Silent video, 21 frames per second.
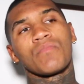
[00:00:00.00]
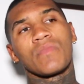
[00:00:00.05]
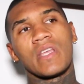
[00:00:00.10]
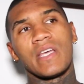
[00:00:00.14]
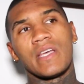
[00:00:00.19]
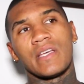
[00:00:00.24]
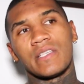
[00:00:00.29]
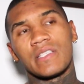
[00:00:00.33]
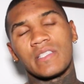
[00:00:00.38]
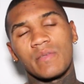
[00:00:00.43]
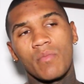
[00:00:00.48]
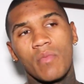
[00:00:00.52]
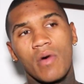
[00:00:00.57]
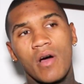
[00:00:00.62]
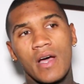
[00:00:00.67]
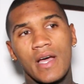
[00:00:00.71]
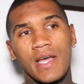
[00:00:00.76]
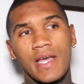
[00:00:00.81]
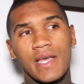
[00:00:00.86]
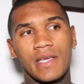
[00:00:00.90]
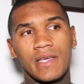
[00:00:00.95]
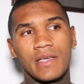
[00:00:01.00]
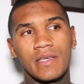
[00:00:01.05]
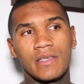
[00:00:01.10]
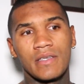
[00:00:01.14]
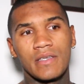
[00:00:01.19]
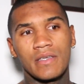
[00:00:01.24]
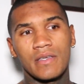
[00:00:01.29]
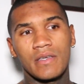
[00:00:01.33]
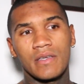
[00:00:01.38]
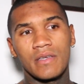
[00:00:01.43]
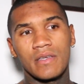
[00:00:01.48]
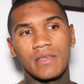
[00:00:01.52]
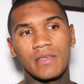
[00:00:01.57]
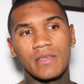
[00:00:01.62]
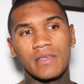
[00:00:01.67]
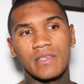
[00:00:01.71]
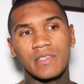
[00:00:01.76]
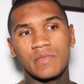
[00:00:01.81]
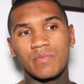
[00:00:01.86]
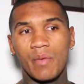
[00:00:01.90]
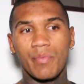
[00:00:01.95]
It's my,
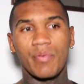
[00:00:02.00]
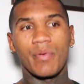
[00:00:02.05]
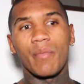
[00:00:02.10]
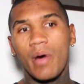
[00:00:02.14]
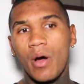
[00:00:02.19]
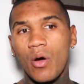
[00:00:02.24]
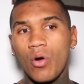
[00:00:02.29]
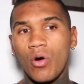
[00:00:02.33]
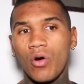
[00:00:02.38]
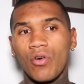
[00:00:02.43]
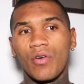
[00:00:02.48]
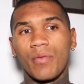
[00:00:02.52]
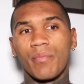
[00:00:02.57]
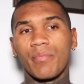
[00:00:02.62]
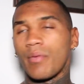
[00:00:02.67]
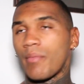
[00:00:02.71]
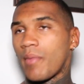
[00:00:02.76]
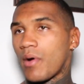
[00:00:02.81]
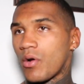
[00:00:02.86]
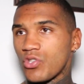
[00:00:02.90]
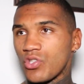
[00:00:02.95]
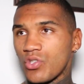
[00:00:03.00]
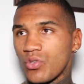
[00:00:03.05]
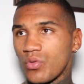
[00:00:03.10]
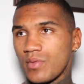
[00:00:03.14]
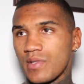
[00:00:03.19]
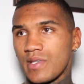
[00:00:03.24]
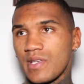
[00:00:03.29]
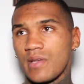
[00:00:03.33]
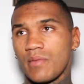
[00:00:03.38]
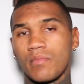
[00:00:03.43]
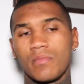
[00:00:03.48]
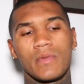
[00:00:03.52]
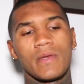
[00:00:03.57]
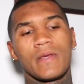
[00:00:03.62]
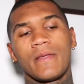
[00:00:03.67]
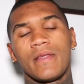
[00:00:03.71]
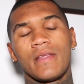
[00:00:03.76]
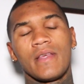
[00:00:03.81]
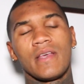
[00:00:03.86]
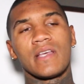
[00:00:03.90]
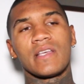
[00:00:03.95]
it's my promoter and promotional team.
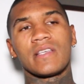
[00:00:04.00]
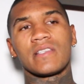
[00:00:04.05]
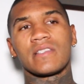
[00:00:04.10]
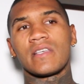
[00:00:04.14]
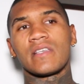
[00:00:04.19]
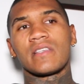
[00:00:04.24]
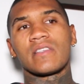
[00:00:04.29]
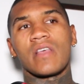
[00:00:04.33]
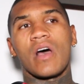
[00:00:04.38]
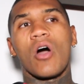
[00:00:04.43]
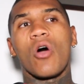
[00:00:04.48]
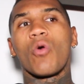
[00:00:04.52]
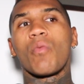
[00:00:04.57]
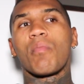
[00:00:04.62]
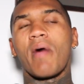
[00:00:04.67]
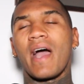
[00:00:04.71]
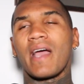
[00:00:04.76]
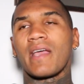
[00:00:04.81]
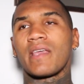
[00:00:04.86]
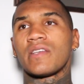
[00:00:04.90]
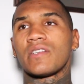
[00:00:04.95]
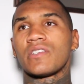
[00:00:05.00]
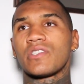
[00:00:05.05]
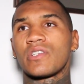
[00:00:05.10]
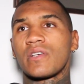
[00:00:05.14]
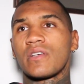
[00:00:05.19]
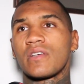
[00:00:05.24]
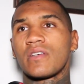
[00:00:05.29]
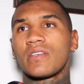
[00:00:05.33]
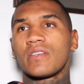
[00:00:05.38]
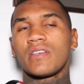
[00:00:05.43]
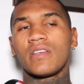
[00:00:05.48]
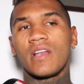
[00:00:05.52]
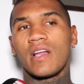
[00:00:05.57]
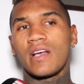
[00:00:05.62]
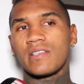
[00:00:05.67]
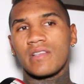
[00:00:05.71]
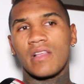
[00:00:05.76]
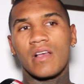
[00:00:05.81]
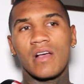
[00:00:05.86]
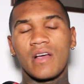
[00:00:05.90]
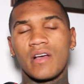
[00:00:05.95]
It's it's the whole package. Uh, you know,
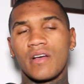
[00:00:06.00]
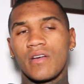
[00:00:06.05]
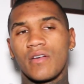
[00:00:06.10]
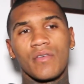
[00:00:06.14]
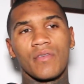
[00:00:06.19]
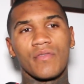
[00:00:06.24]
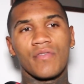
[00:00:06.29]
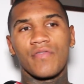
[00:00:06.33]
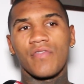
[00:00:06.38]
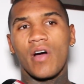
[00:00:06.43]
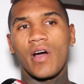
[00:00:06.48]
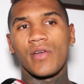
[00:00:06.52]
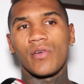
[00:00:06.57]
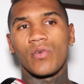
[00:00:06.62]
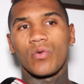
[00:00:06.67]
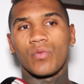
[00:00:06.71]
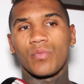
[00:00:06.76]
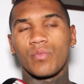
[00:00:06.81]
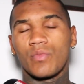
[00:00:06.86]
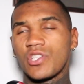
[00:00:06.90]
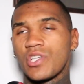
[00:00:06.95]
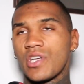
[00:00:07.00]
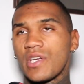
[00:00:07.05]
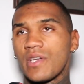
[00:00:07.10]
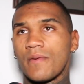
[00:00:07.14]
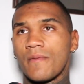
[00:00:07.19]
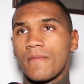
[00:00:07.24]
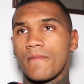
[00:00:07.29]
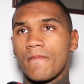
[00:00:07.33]
it's like a fine oiled machine.